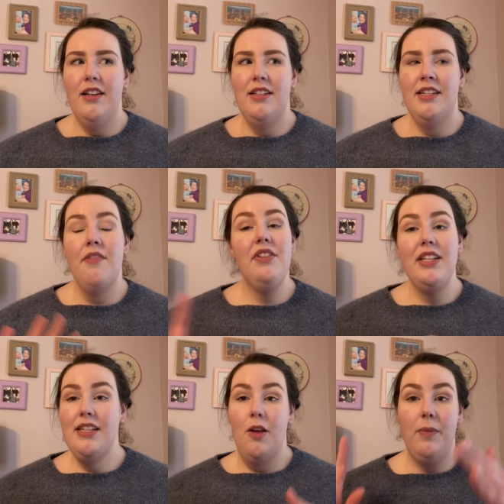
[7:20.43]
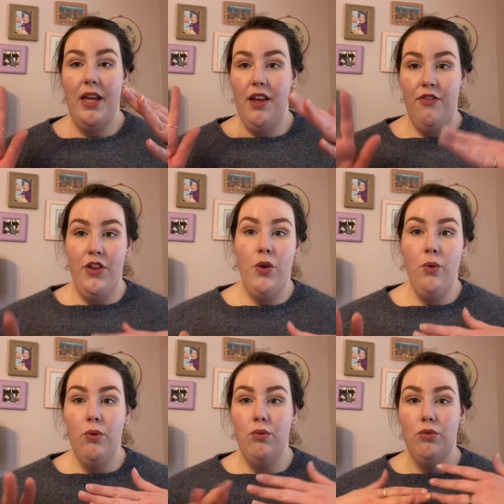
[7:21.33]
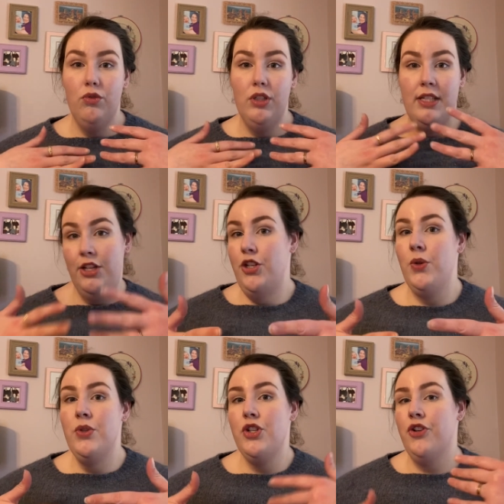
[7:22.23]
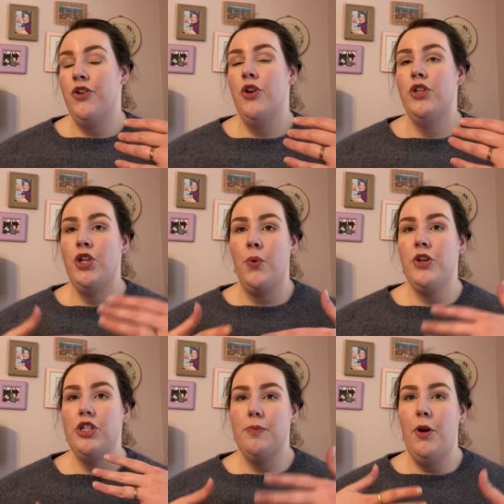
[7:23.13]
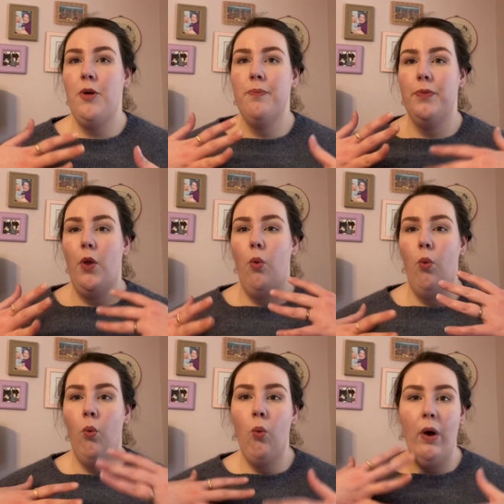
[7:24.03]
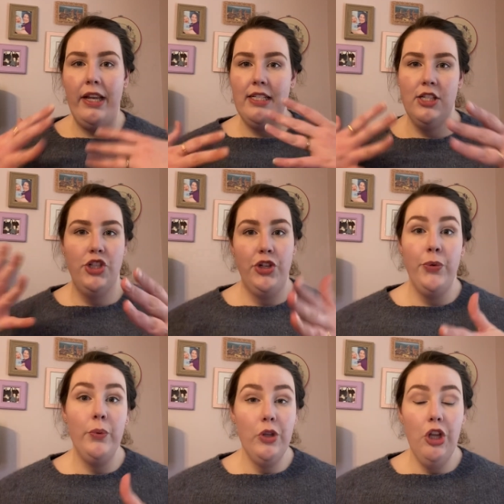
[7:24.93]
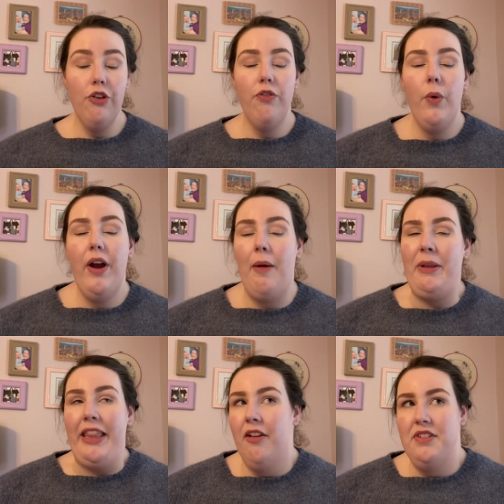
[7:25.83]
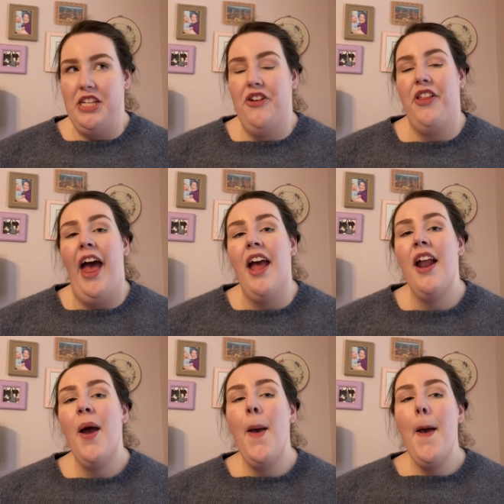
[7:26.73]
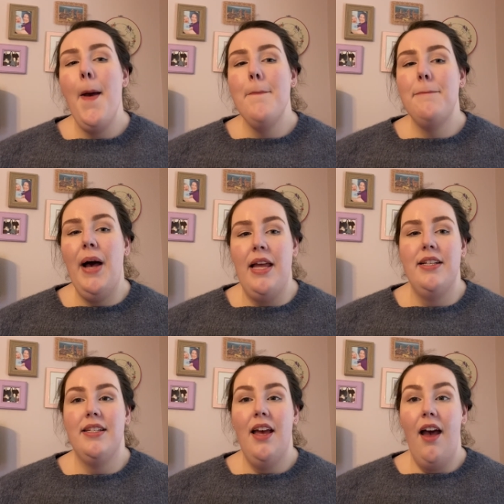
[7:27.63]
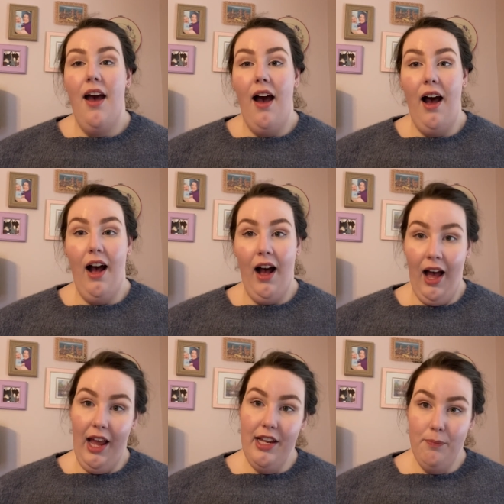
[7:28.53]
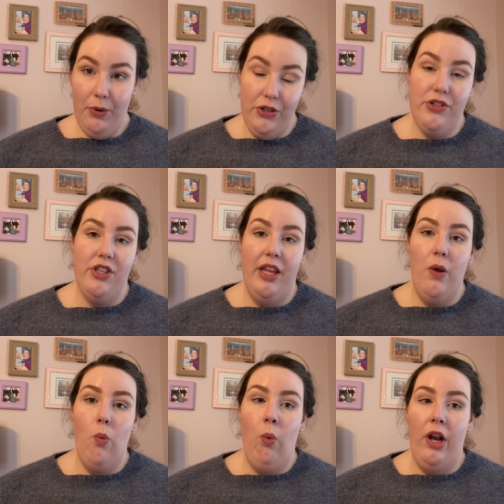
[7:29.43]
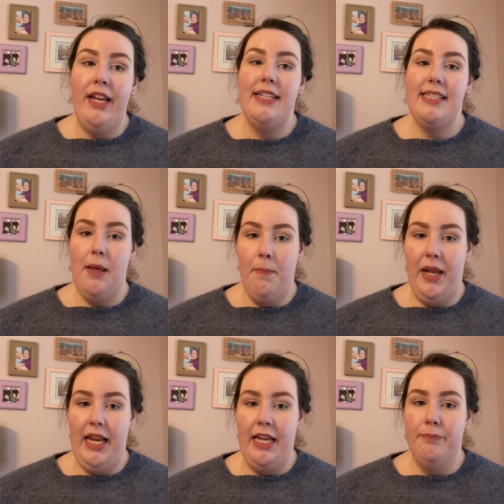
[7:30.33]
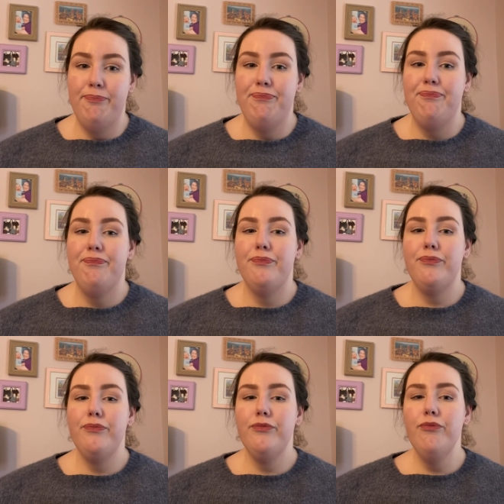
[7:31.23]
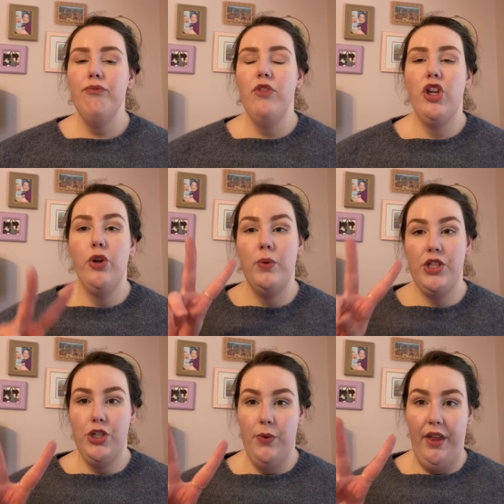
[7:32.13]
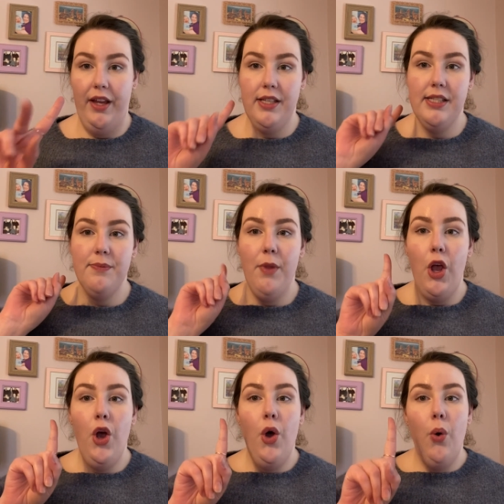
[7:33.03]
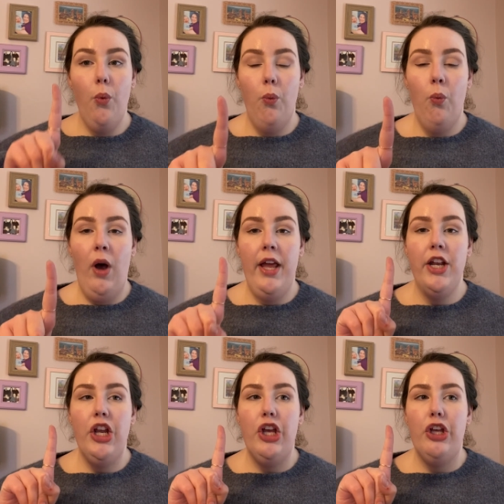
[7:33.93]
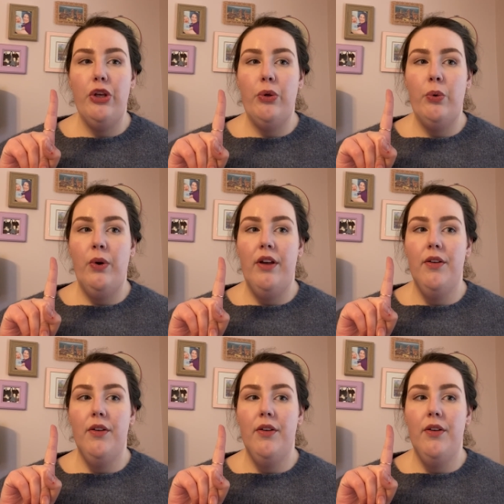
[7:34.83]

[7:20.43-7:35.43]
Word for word: definitely tell me if you did use donor sperm, what did you look for? I would love to hear that. But I personally wanted somebody who was two things. One who